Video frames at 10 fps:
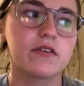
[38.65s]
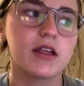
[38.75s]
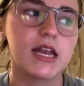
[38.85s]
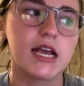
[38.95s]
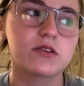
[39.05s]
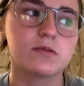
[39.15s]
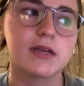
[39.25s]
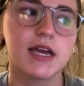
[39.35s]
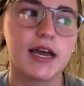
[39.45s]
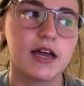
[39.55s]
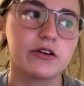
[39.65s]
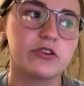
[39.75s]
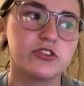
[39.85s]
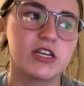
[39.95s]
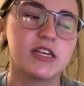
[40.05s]
Next would be a
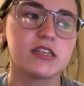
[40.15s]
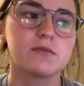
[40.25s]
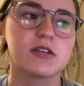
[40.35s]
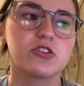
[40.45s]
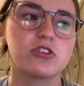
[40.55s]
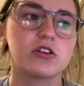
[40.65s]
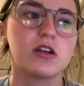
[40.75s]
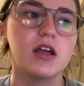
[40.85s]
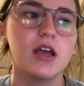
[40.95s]
heterogeneous mixture,